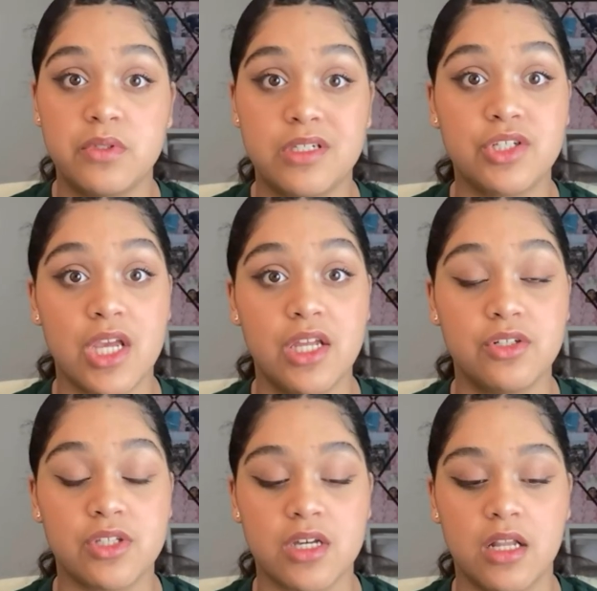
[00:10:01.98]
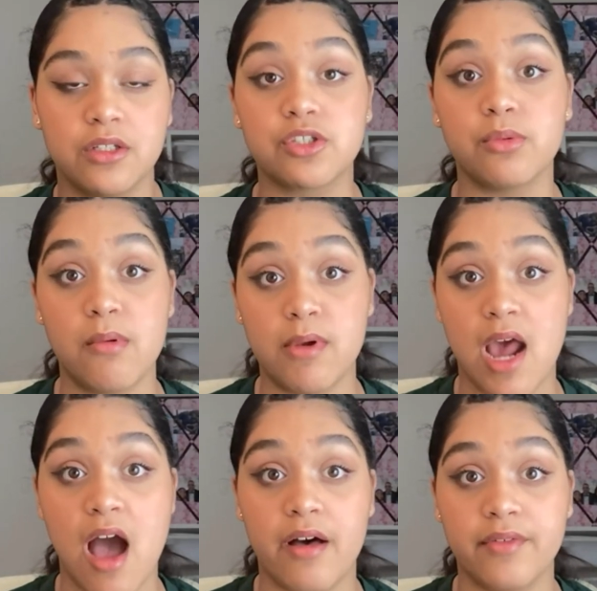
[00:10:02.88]
to change the color. So we would
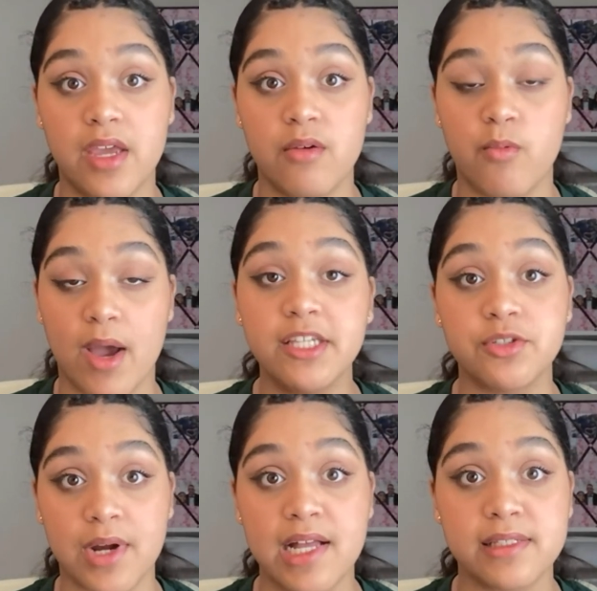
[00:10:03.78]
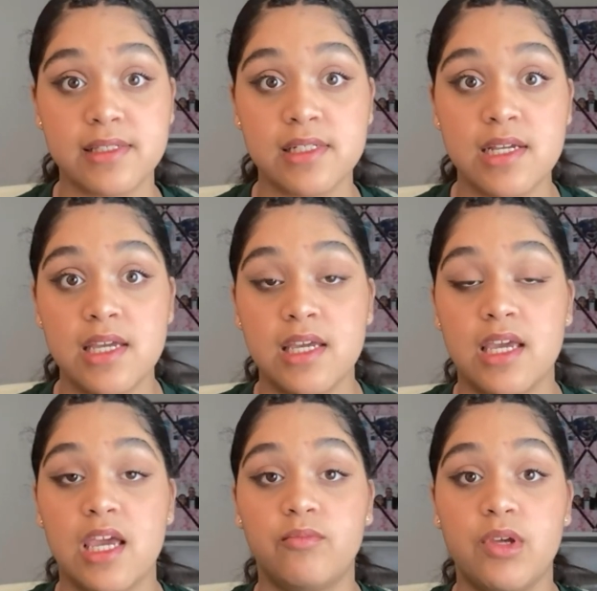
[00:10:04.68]
have a white dress
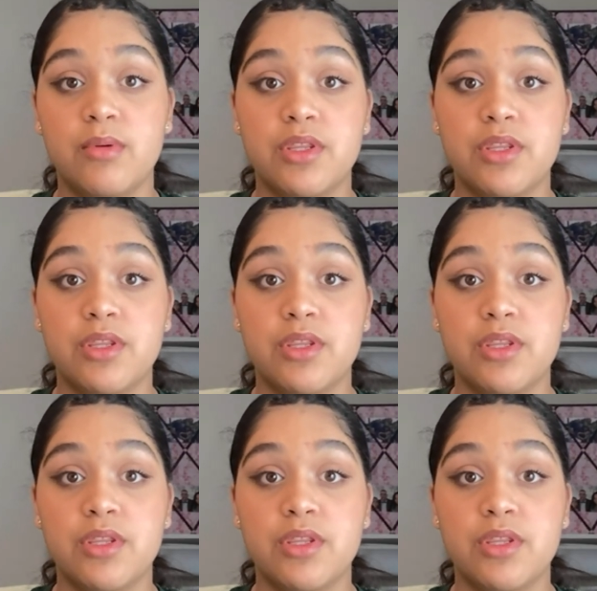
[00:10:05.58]
and we would